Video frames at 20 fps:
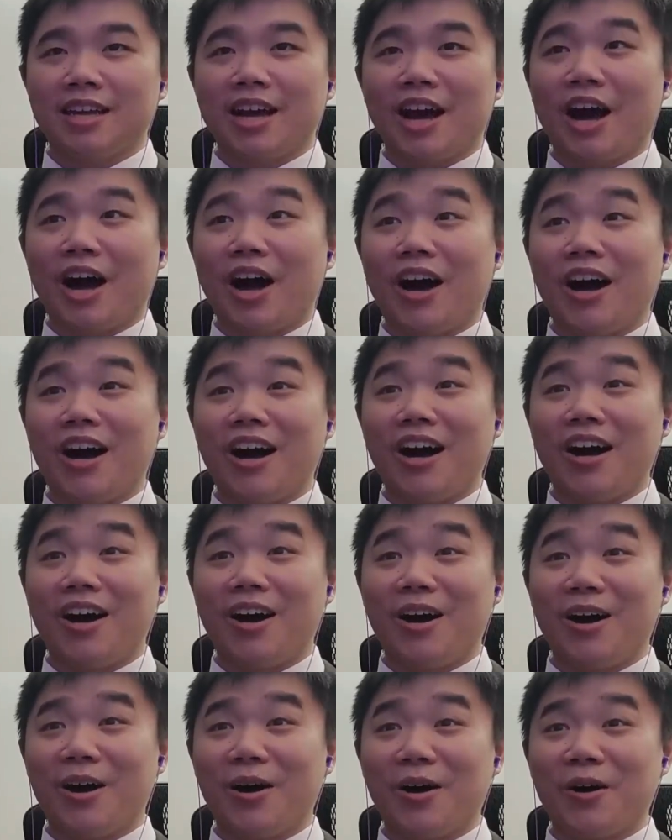
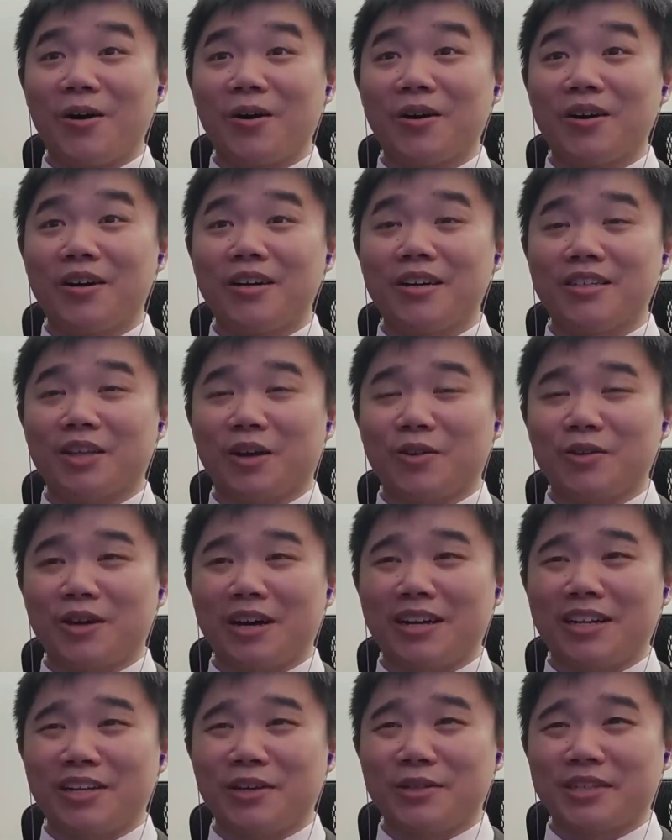Oh. Don't know
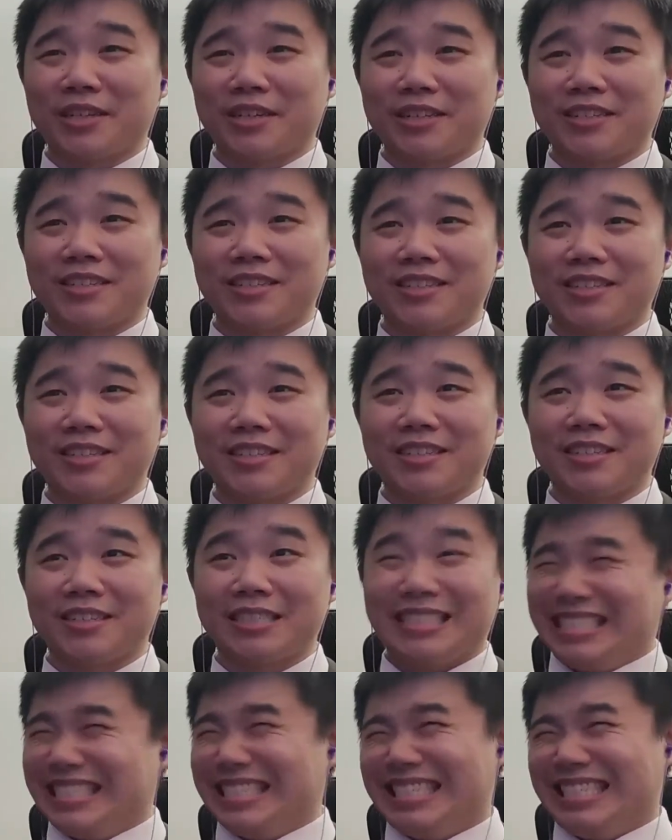how to use it.
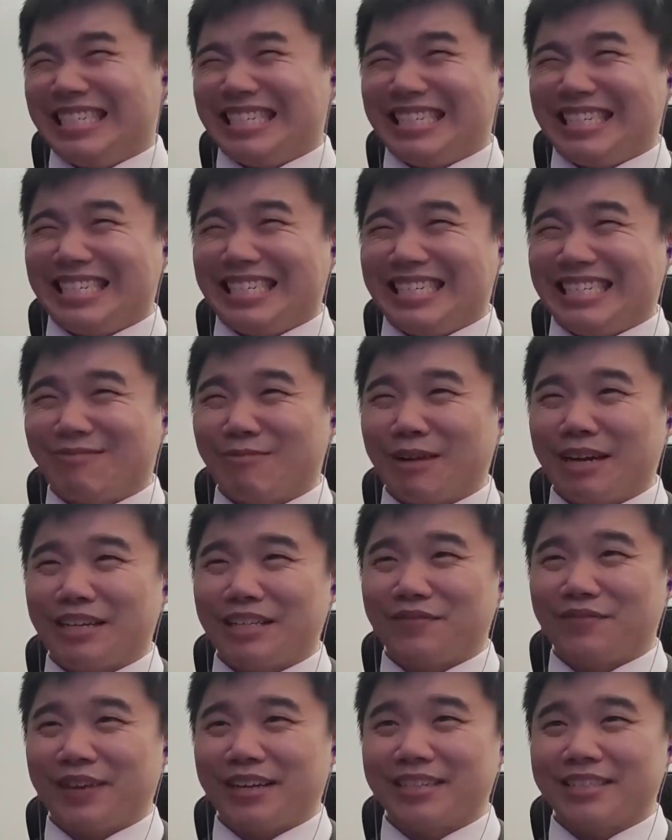Oh, right in
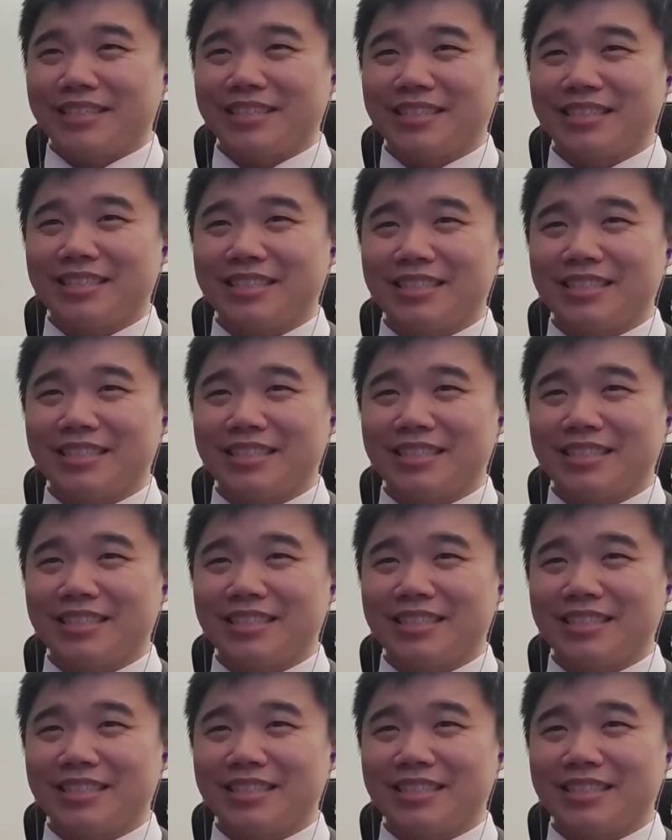his face.